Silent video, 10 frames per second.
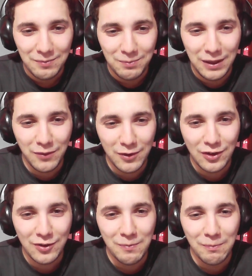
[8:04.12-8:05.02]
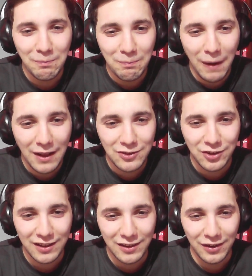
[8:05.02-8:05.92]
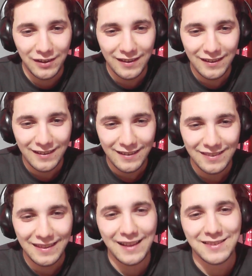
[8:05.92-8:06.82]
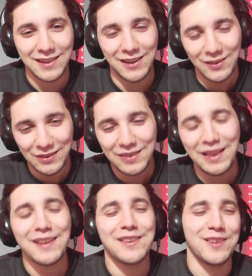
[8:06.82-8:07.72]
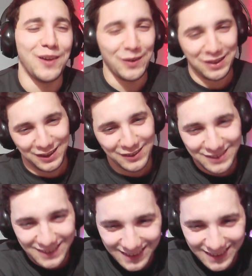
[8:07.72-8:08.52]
Beaver's just munching, dude. That's cute. That's so cute. So